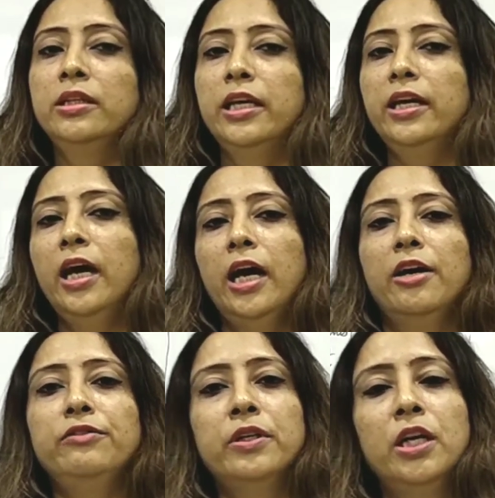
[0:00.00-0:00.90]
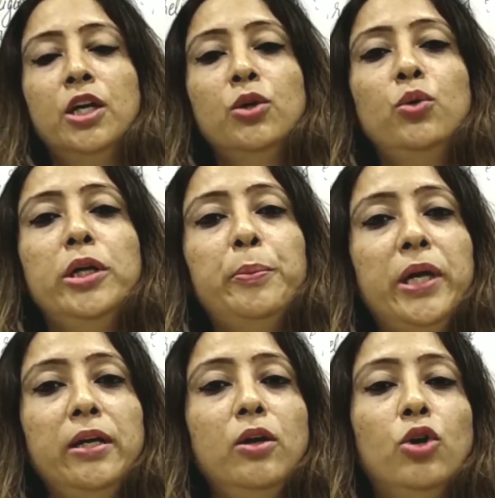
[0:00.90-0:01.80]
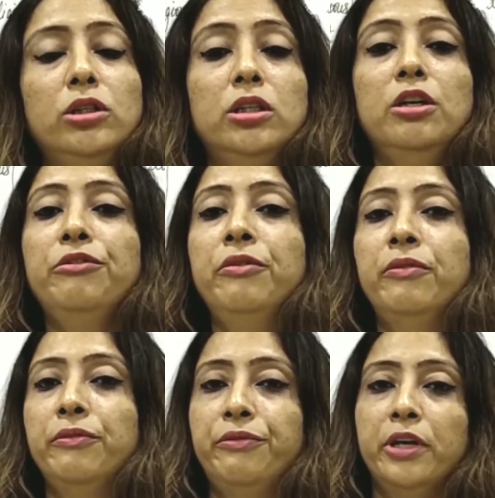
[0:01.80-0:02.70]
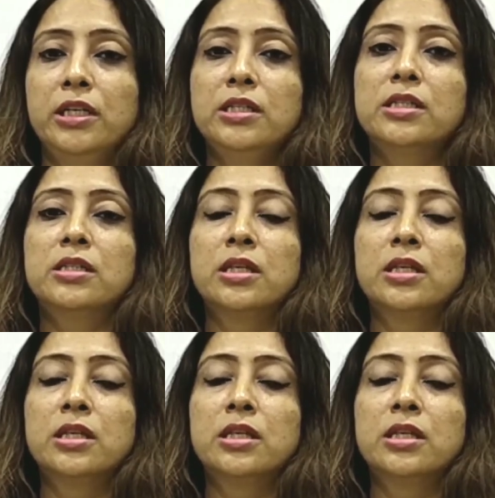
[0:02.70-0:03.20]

they have to depend on the funds